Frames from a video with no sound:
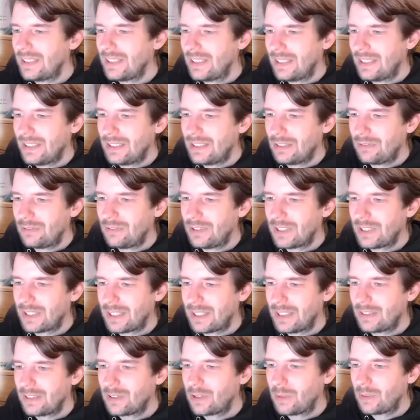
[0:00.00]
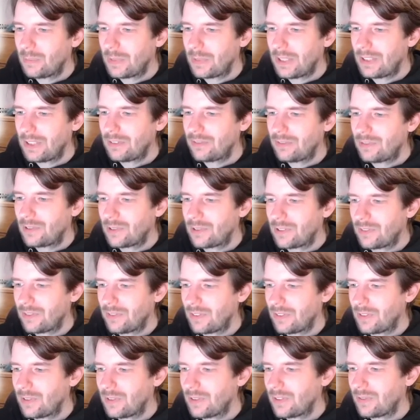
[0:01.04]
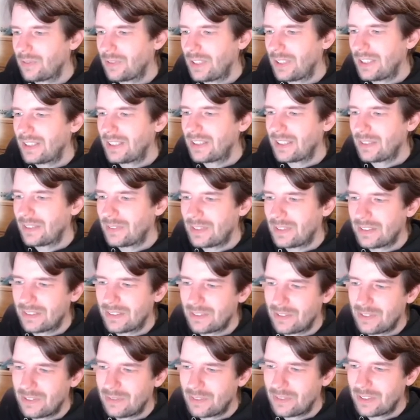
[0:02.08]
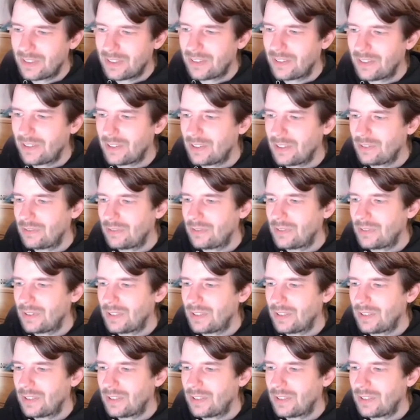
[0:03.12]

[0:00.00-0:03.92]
And if we again combine four of those, we end up and so on with a 34